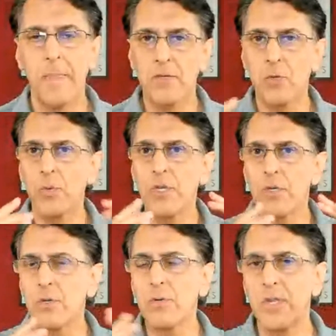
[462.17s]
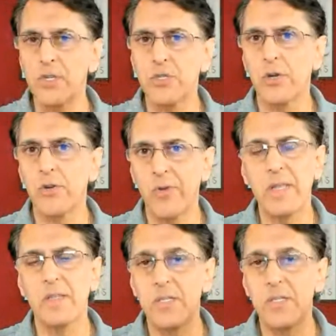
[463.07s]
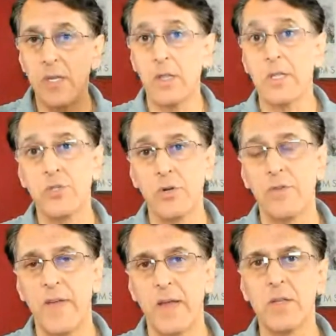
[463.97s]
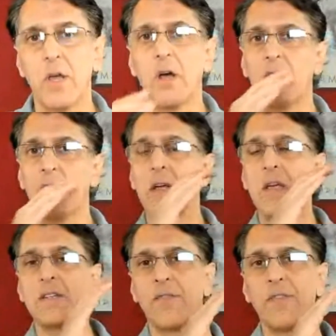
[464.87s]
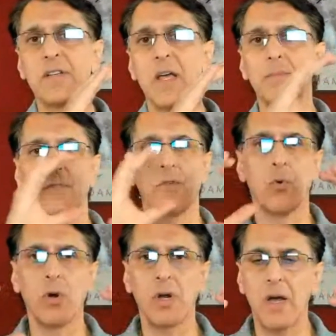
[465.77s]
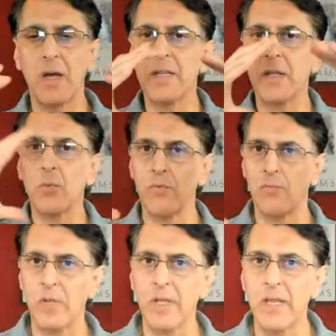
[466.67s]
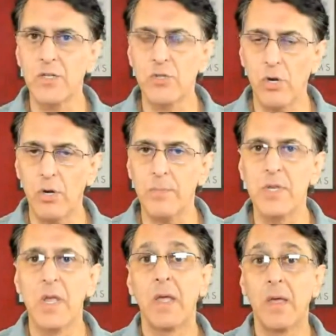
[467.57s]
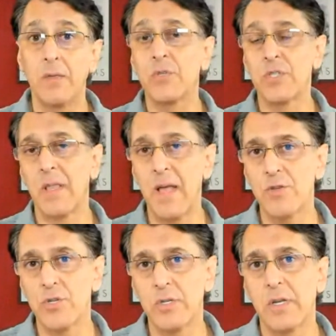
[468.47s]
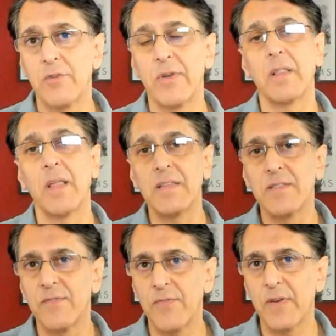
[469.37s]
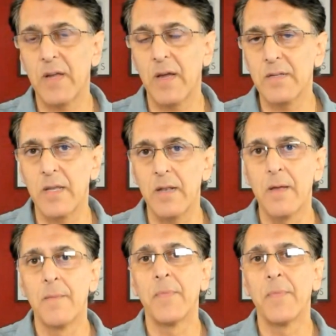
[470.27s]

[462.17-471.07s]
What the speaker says: So when you do this, you're creating this cluster effect of different types of core content with related terms, which allows you to create lots of different content,